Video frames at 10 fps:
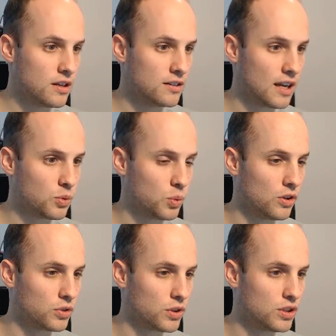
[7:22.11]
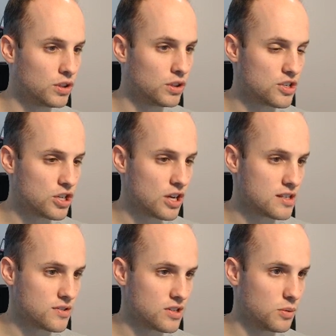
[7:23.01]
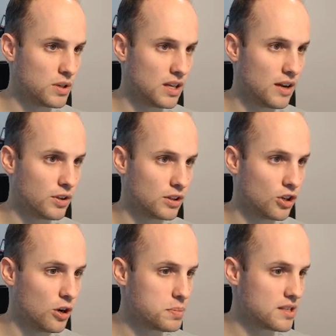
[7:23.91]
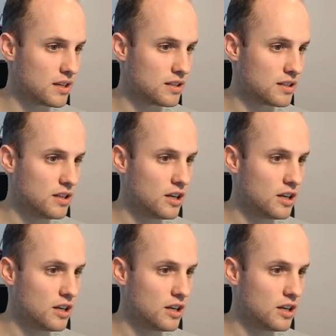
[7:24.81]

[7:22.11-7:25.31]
that will reduce the chance of somebody having top set